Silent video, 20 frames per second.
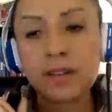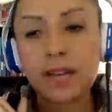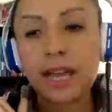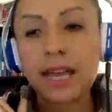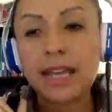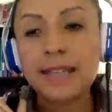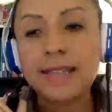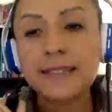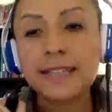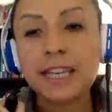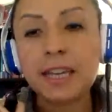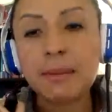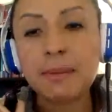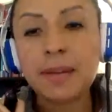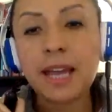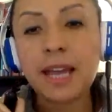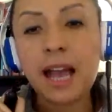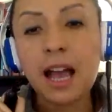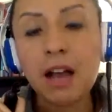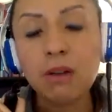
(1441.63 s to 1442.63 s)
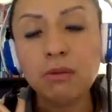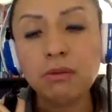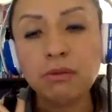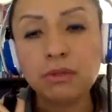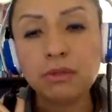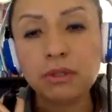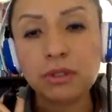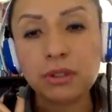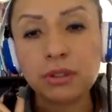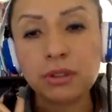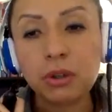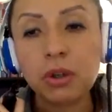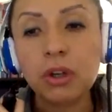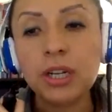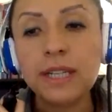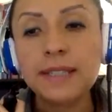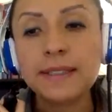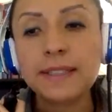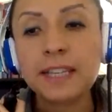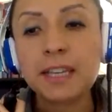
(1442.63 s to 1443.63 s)
skip count or
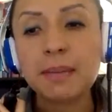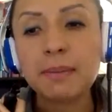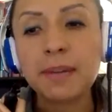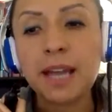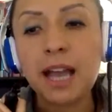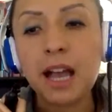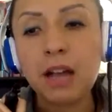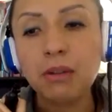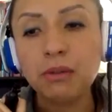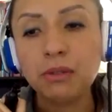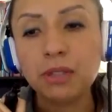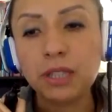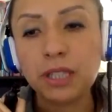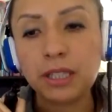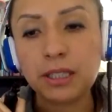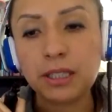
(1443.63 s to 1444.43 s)
skip counting.